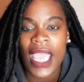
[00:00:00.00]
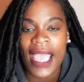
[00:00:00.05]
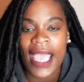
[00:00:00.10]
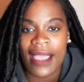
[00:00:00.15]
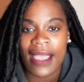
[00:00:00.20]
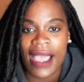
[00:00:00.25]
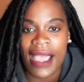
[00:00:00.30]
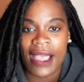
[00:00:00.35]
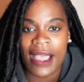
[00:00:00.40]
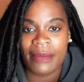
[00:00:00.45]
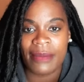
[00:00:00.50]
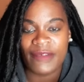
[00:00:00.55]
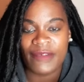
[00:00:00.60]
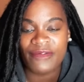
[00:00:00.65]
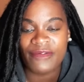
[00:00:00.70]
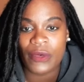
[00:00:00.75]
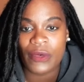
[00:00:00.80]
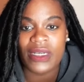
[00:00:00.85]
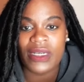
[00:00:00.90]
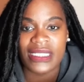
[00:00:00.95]
It
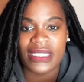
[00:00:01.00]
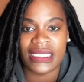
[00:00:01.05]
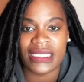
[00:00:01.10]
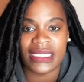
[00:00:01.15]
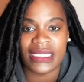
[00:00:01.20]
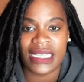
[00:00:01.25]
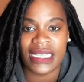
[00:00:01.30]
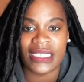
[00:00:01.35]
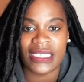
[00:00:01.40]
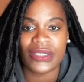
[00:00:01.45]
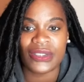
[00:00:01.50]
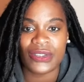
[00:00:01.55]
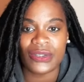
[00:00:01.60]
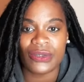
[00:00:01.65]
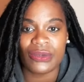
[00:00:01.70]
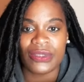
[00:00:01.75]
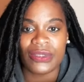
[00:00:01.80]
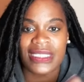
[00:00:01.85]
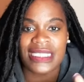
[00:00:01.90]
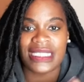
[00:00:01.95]
forces us
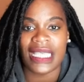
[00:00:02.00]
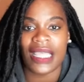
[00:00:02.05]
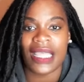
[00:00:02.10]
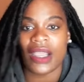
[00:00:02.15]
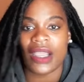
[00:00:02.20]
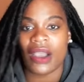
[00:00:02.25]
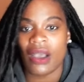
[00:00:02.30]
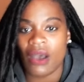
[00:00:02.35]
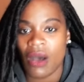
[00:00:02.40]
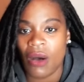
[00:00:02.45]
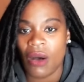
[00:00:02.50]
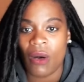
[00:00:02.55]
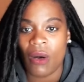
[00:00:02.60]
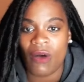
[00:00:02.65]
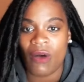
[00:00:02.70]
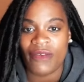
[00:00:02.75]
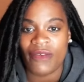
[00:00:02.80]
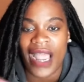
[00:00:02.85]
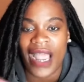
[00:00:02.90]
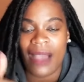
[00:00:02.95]
to set a
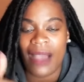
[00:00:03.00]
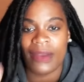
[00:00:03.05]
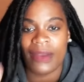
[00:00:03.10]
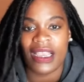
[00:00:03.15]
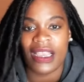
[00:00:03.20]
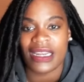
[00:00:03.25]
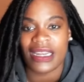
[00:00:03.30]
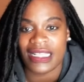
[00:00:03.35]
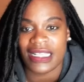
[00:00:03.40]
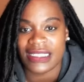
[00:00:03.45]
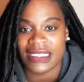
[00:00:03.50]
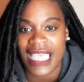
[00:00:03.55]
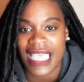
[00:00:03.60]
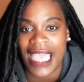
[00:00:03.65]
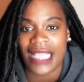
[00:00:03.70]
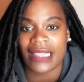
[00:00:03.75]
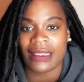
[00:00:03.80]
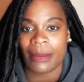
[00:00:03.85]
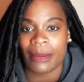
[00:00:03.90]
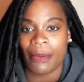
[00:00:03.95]
goal for how we're going to
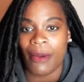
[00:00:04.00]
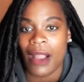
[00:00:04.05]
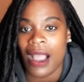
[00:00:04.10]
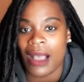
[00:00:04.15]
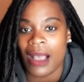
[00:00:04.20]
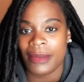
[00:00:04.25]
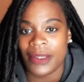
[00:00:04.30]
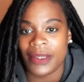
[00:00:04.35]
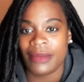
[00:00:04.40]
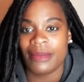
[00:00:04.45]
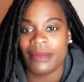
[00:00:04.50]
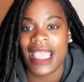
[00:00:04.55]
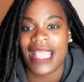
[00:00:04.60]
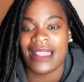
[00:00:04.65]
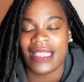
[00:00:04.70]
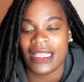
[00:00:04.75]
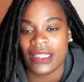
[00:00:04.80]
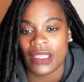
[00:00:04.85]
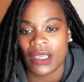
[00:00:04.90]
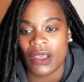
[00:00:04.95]
attack the problem.
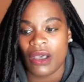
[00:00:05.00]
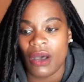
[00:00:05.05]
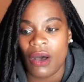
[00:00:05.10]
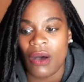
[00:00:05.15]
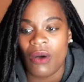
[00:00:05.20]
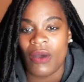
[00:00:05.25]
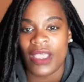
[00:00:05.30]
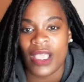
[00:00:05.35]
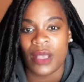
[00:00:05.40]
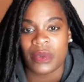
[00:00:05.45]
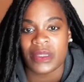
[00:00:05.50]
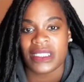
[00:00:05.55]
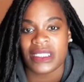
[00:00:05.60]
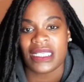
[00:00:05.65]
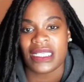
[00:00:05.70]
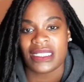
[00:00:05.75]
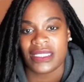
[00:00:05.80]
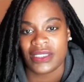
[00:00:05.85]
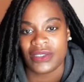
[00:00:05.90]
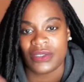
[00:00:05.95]
And then the goal helps
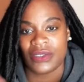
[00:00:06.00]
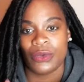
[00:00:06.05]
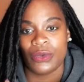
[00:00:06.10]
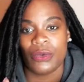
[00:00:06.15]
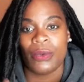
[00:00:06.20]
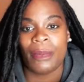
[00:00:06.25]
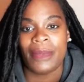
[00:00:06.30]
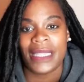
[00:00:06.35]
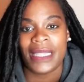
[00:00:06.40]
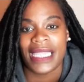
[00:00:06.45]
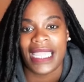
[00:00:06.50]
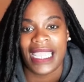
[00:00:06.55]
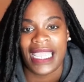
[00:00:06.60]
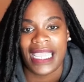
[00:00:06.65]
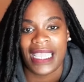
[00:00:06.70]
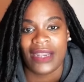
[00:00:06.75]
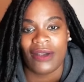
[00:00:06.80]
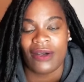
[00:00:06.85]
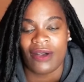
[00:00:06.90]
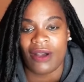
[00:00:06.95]
us to
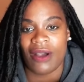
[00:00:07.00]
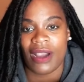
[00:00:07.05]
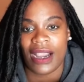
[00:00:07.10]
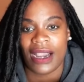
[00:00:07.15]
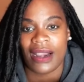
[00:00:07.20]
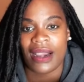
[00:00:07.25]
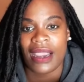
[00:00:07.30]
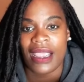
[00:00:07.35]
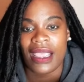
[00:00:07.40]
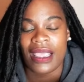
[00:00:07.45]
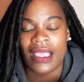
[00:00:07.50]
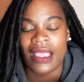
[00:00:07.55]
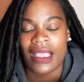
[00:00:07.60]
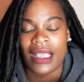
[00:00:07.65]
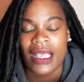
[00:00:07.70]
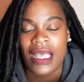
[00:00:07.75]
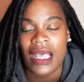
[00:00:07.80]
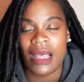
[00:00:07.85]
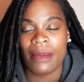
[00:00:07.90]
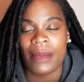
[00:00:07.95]
plan or
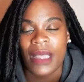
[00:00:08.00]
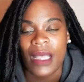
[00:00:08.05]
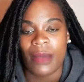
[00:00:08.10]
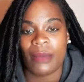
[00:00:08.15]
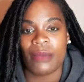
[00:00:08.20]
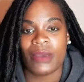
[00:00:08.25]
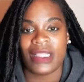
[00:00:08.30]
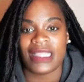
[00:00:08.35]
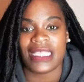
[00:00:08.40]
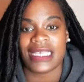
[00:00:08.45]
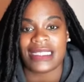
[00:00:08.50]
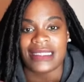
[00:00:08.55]
come up with a